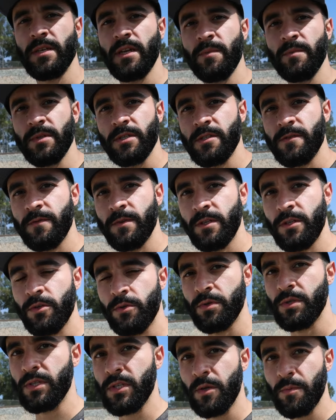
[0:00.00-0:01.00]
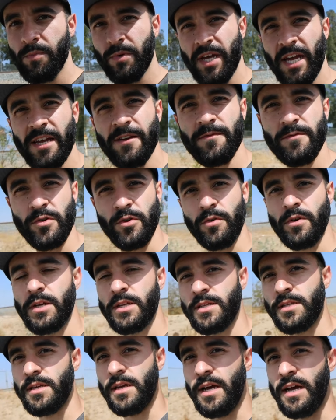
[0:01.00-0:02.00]
time this video is up but i have no
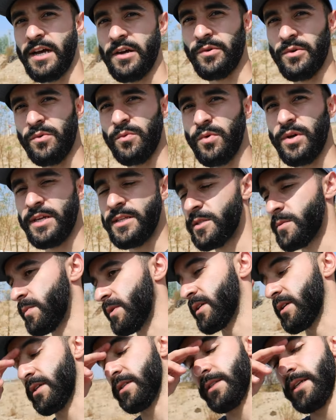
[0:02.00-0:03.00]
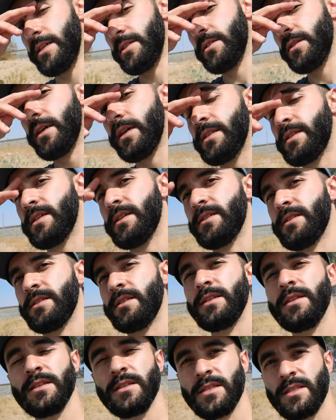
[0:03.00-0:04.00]
idea how it went because as you guys can
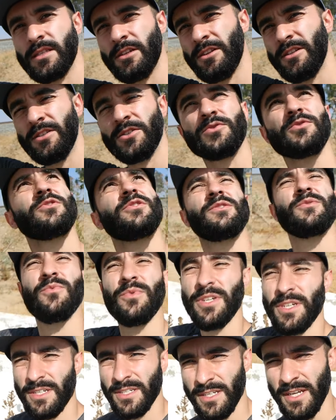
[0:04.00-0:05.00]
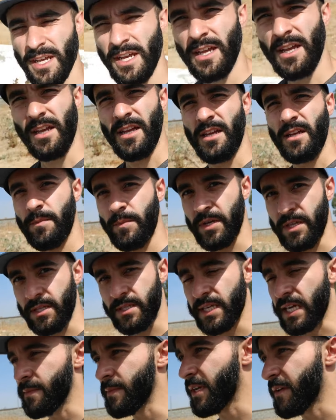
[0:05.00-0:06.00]
see the sun is really weird by
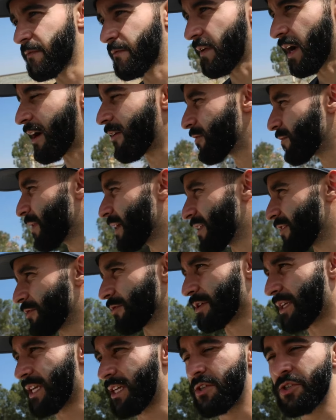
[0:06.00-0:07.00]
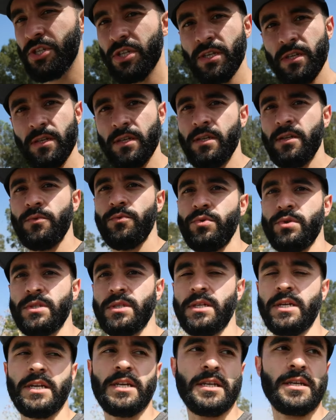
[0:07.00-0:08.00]
the time i found my location it
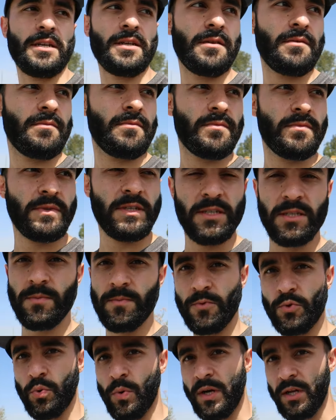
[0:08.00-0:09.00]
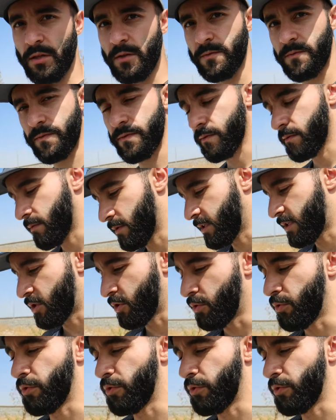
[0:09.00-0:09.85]
was like it's 12 it's